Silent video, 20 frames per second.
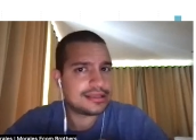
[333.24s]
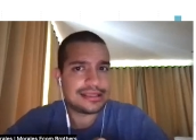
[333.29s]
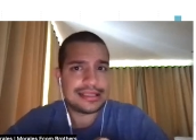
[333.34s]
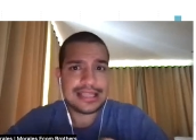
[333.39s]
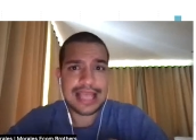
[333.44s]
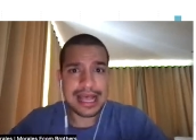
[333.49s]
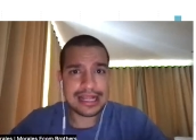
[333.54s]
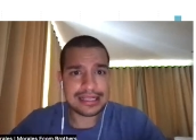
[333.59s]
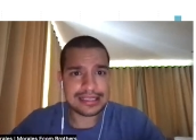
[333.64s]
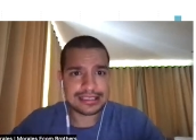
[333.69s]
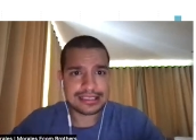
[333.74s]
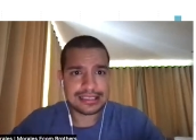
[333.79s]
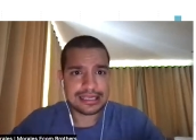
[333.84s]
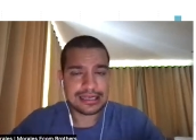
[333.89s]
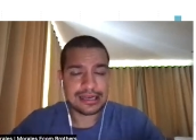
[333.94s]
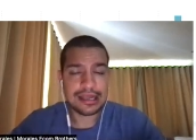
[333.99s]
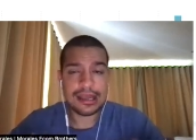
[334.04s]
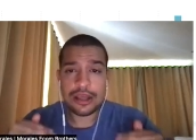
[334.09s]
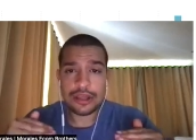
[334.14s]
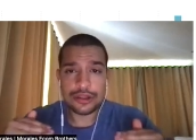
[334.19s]
That's
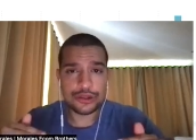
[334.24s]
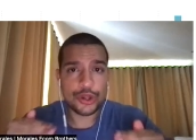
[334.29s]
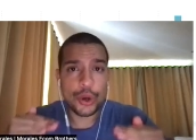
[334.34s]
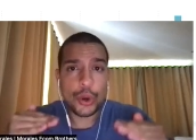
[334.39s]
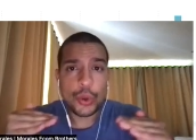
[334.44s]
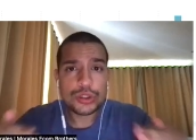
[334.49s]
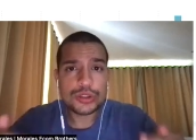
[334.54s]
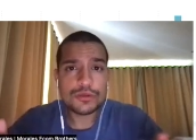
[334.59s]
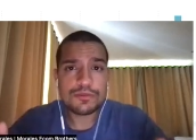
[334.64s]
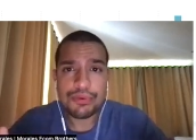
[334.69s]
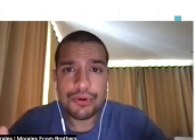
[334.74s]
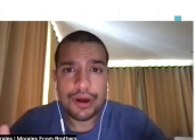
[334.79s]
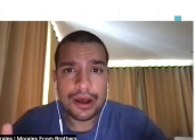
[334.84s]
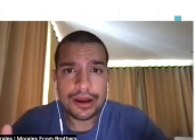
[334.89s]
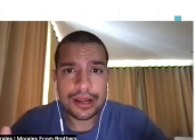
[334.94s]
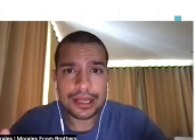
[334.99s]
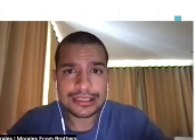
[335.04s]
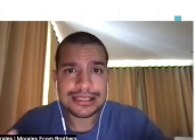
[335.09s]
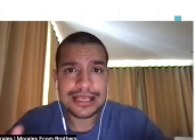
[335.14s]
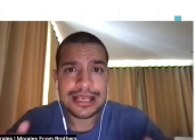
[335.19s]
it. Those
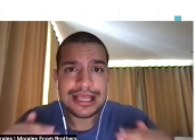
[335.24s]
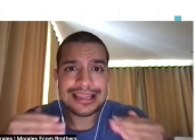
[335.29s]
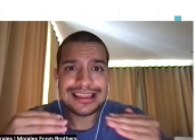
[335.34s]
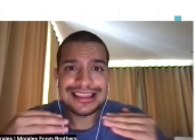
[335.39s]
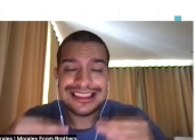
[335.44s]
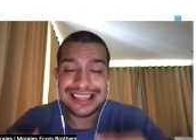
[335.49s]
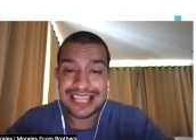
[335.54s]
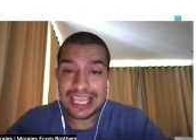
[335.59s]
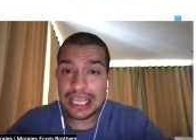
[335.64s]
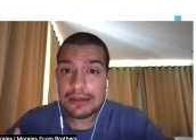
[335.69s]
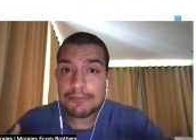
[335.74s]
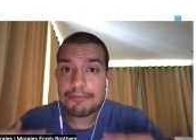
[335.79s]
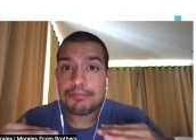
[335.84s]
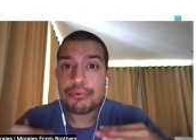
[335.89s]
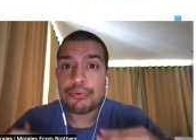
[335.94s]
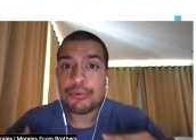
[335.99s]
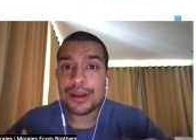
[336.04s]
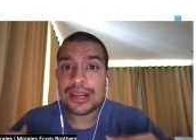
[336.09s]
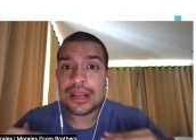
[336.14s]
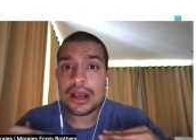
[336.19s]
products did
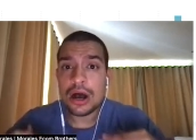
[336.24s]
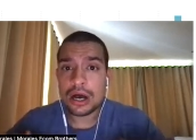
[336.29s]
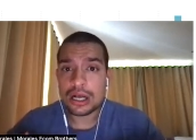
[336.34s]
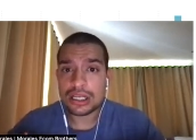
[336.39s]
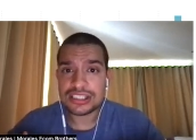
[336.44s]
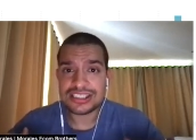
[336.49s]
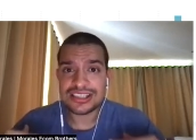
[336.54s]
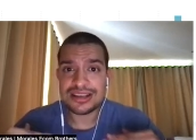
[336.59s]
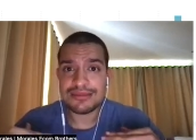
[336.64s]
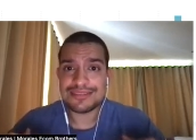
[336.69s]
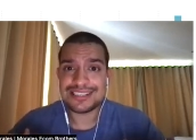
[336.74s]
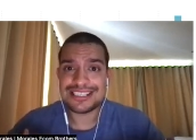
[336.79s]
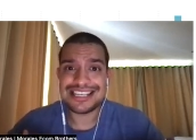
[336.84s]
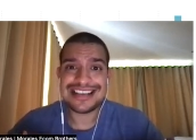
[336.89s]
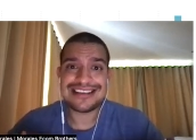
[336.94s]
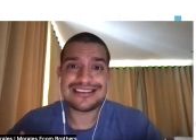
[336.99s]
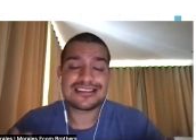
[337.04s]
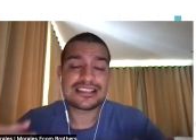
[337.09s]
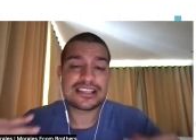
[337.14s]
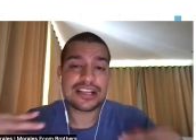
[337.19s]
bring us some
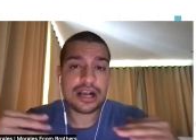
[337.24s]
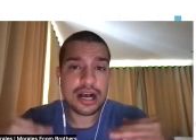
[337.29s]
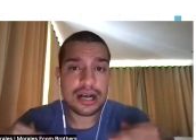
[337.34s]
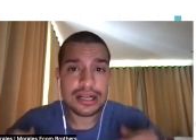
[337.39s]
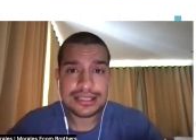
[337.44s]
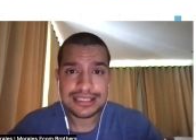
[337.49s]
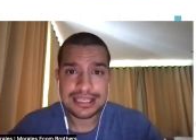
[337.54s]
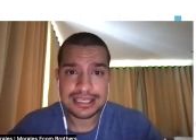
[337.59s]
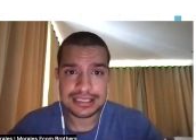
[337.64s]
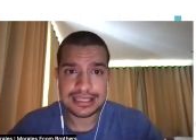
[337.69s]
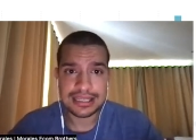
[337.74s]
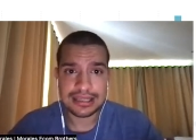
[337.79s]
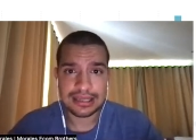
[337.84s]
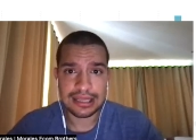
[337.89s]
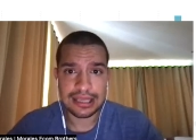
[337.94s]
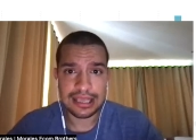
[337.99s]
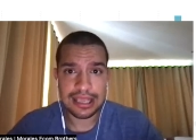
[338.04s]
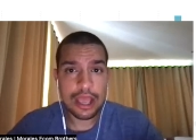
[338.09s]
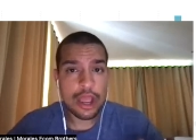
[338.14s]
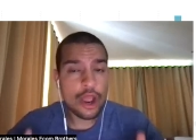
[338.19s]
sales
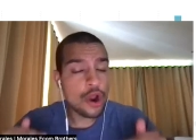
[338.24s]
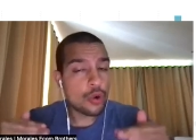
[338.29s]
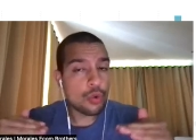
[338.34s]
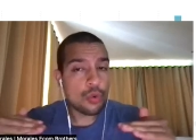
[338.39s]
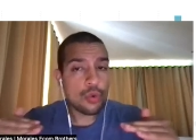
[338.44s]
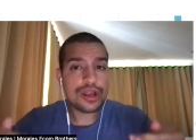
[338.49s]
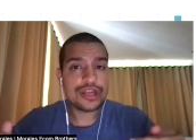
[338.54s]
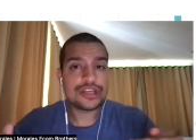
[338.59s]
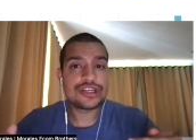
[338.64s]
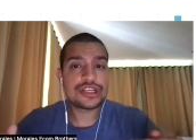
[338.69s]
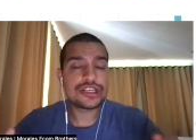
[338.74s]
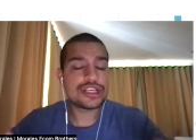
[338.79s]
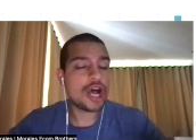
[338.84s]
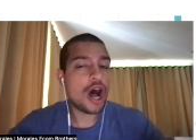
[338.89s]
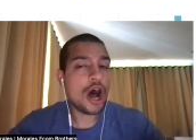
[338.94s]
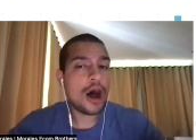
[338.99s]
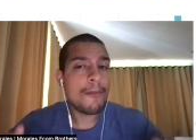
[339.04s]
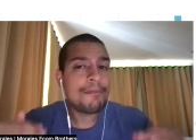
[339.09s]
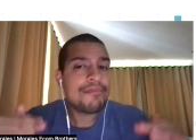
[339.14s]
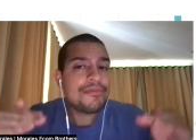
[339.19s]
consistently. We just
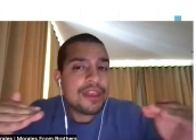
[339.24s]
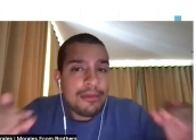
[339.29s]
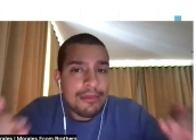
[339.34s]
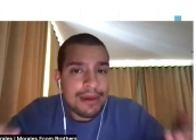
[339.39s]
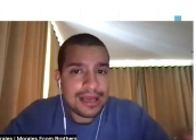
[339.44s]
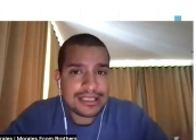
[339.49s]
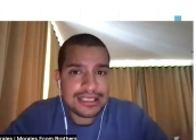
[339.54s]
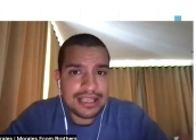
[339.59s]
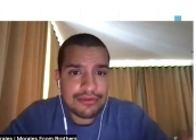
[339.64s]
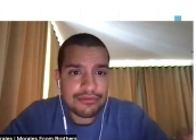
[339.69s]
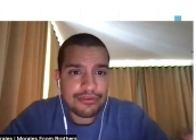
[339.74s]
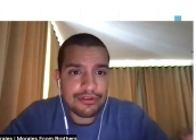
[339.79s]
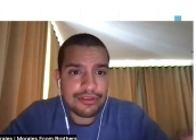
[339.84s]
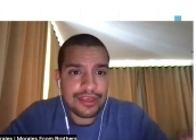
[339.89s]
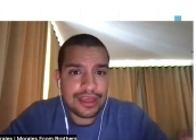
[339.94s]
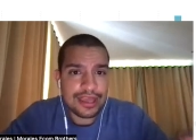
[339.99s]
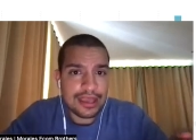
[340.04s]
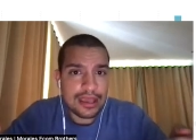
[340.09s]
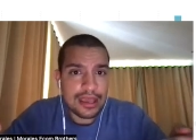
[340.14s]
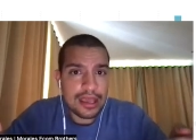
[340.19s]
optimize
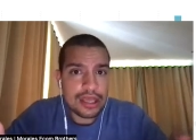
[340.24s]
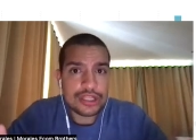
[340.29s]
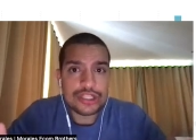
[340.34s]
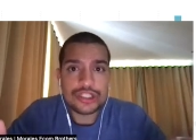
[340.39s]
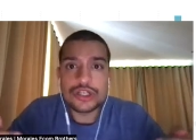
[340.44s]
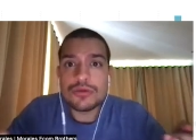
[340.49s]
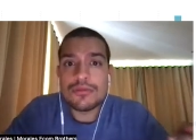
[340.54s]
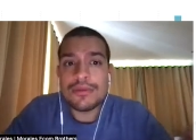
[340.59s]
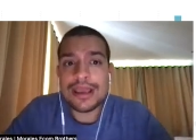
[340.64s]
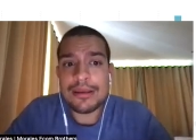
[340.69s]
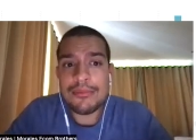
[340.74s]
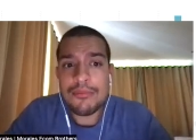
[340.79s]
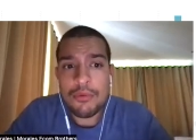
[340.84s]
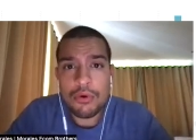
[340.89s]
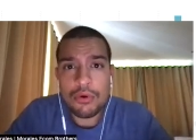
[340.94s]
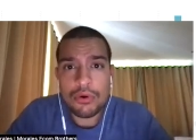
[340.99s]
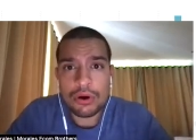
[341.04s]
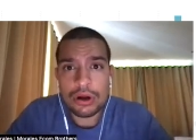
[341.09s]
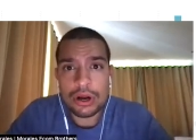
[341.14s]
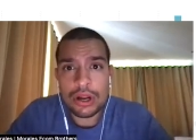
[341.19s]
everything to make
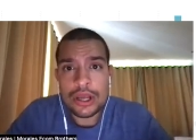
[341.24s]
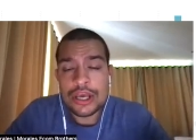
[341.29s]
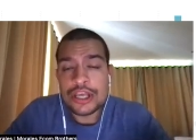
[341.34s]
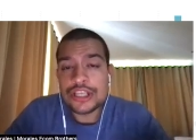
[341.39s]
more.